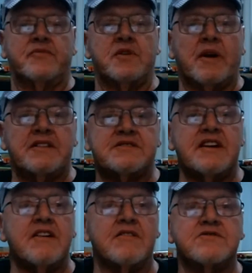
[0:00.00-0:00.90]
You want to
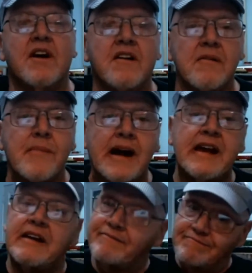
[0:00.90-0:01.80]
see your trucker
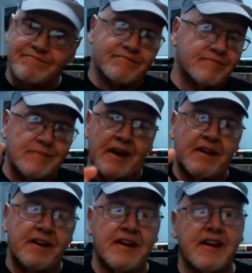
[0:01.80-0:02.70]
buddy?
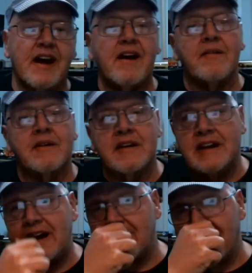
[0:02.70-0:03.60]
There you go.
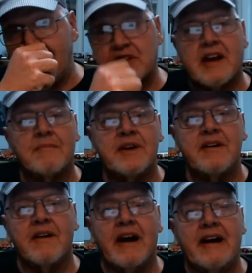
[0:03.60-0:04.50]
He don't have to come to
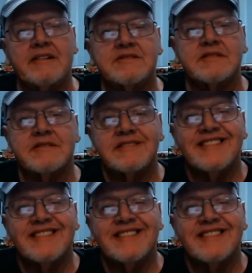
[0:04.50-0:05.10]
your house.